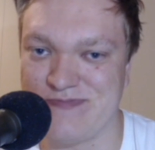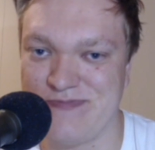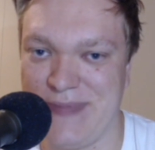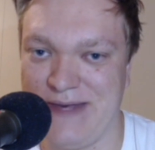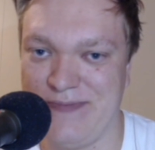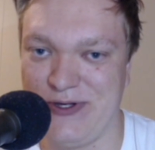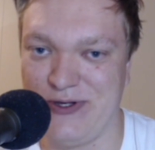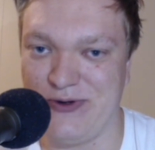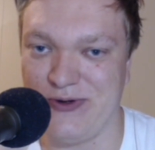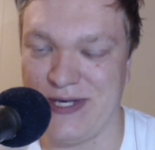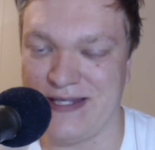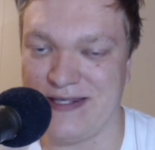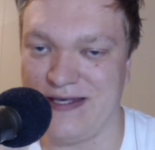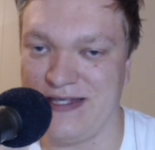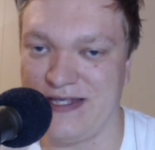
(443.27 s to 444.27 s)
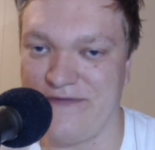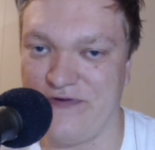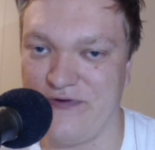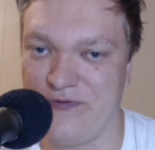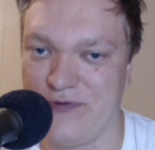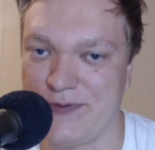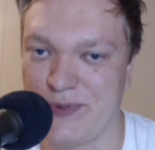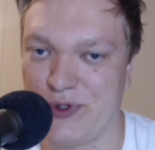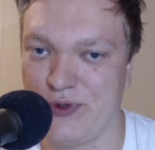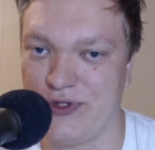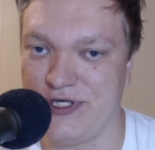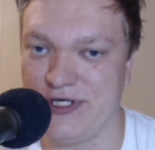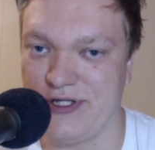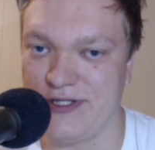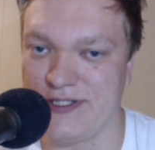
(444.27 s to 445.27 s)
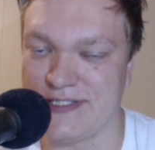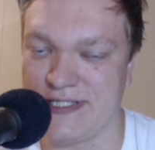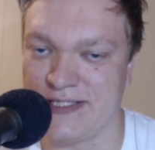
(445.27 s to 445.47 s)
maybe you get an interview with both Hillis